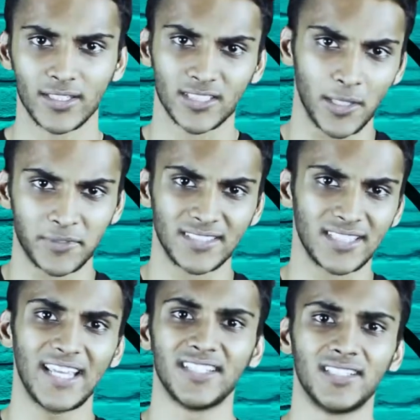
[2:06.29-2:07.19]
the substance
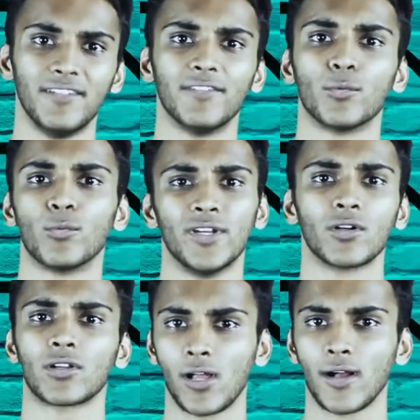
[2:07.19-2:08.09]
that isn't even real
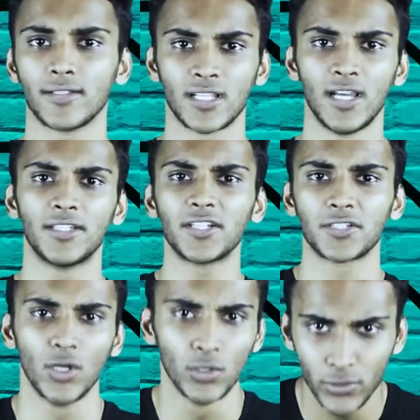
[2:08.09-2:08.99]
claws. There's
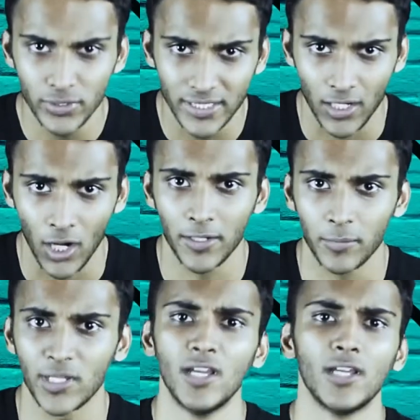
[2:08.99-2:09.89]
no losing an
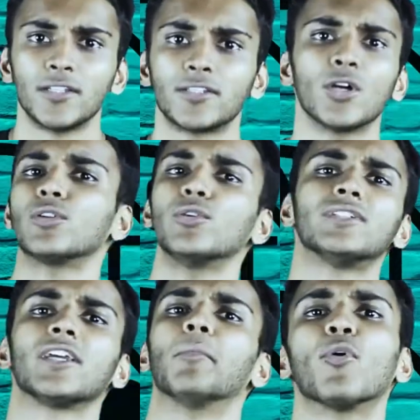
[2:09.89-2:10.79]
argument. There's no losing a